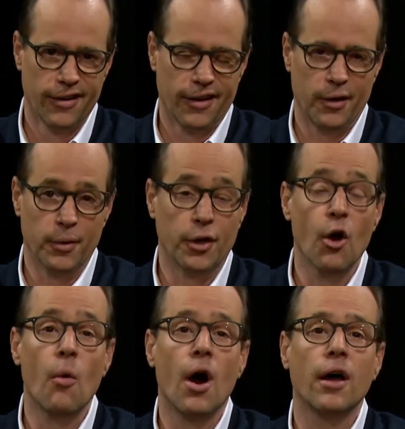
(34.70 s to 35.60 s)
He would
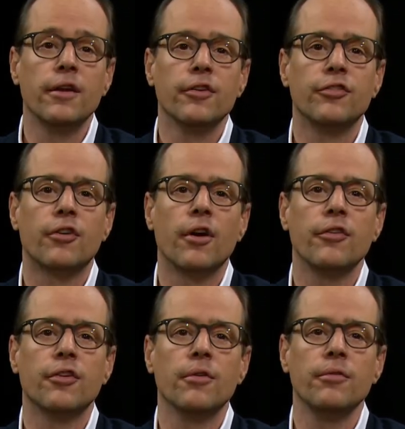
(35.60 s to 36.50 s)
go on to start
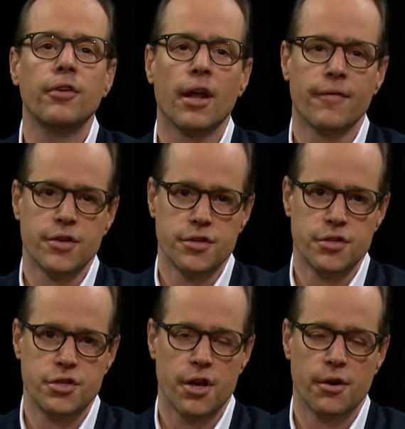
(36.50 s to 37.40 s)
his own television
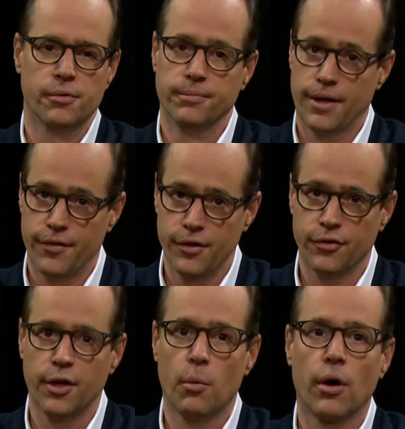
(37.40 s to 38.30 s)
show and
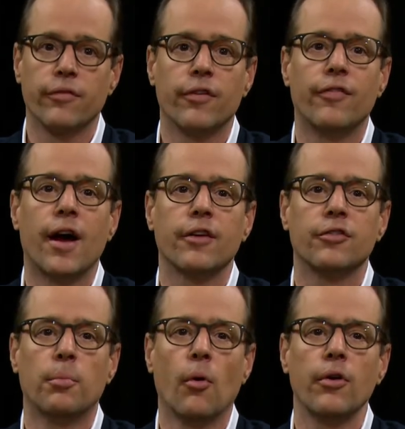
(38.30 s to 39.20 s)
eventually work for Fox
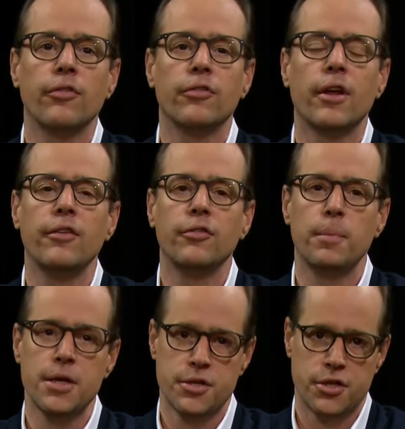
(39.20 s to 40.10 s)
Sports and
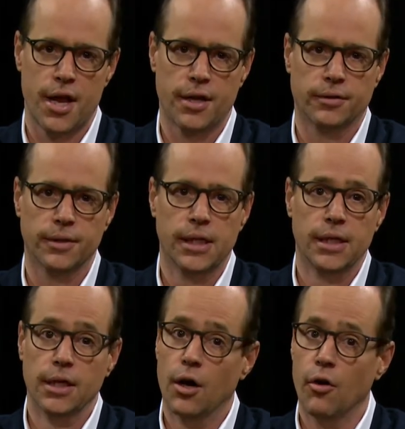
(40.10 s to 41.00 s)
Speed Channel.
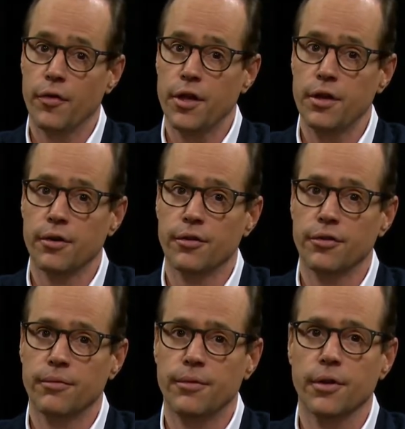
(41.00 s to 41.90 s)
Over the
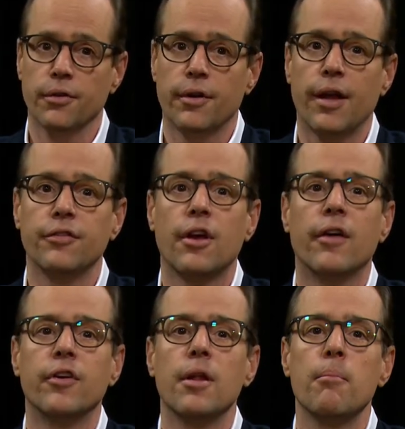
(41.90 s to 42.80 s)
years, Dillner has
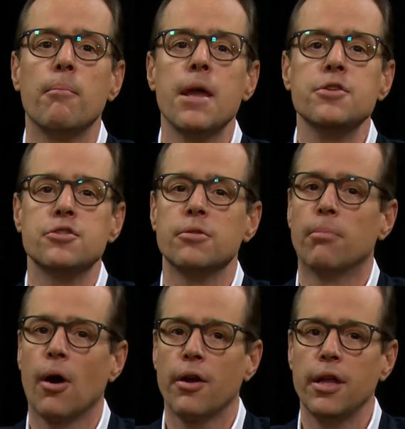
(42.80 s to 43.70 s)
covered major
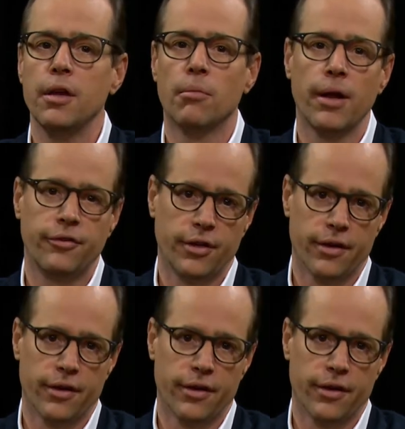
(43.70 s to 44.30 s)
marquee racing